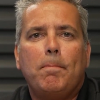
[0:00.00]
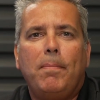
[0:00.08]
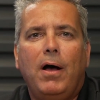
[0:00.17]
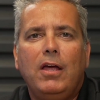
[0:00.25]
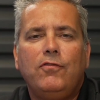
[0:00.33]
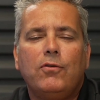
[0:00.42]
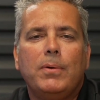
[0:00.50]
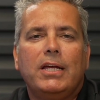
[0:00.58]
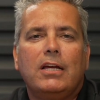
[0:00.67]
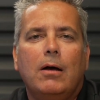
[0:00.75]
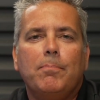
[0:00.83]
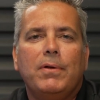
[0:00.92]
buy from a
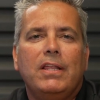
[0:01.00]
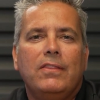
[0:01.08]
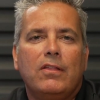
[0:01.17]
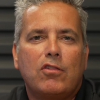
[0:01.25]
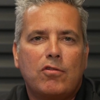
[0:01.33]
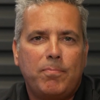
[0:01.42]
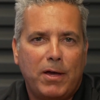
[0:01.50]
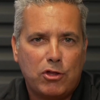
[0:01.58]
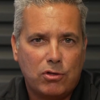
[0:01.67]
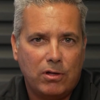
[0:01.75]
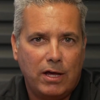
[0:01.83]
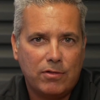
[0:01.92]
company that
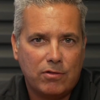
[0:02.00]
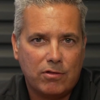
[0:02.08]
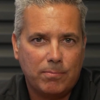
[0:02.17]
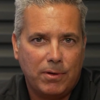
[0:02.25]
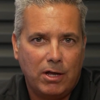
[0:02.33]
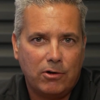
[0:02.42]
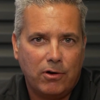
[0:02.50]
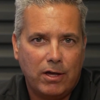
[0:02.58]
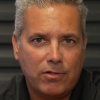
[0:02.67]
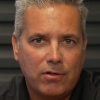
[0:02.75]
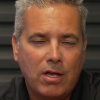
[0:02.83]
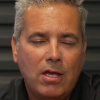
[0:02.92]
specializes in
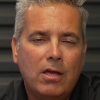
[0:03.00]
Bonderized.